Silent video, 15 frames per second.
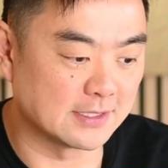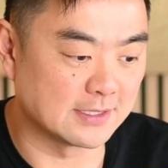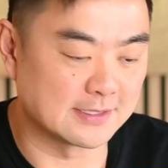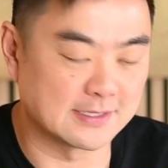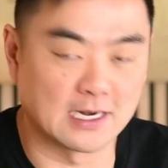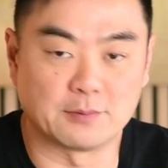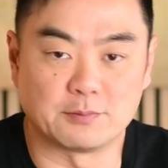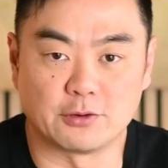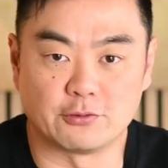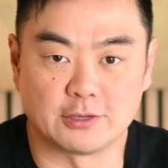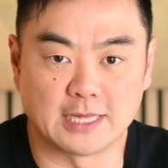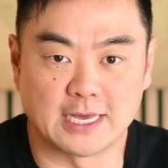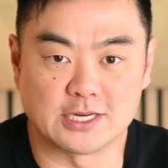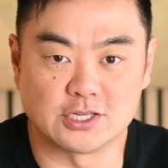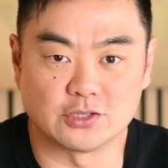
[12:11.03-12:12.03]
you to set up a
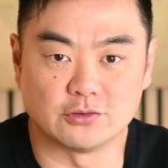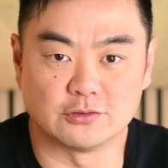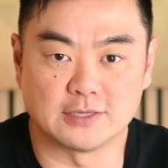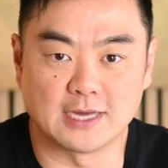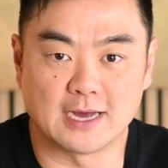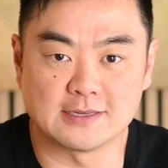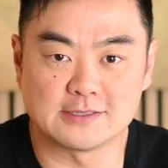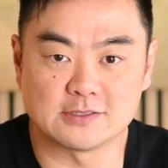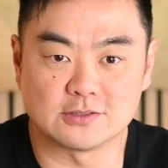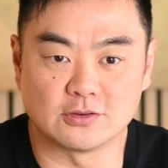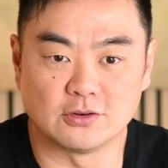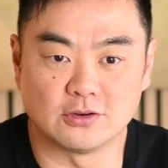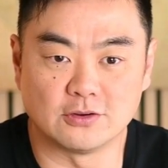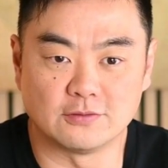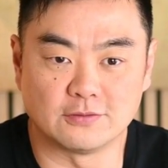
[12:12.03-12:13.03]
relational data
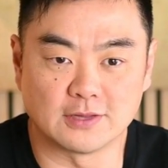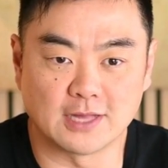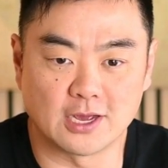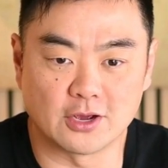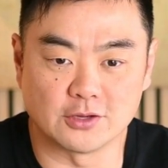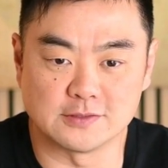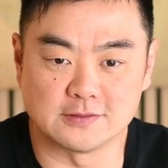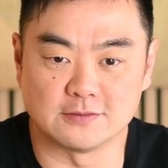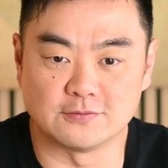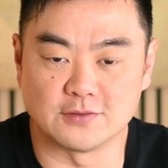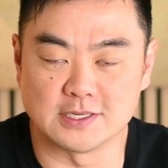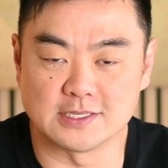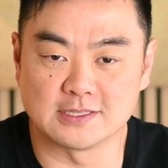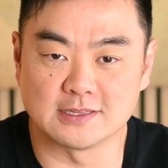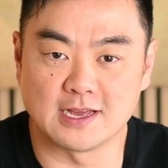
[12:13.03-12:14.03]
store for like hosted
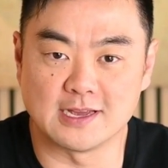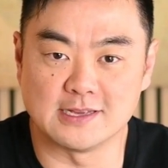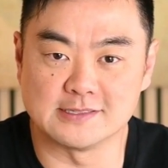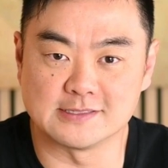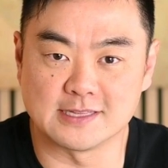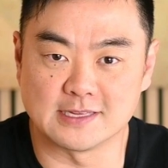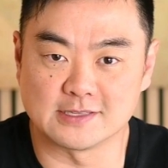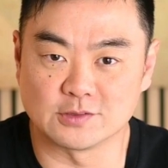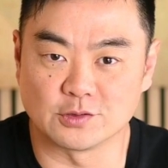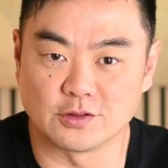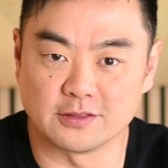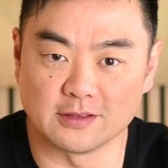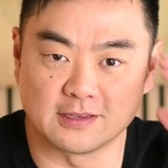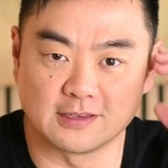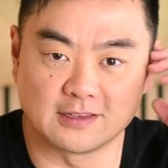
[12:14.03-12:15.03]
feature layers and that sort
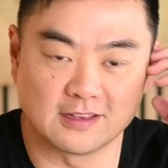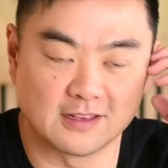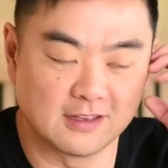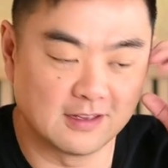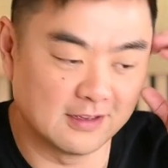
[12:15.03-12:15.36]
of thing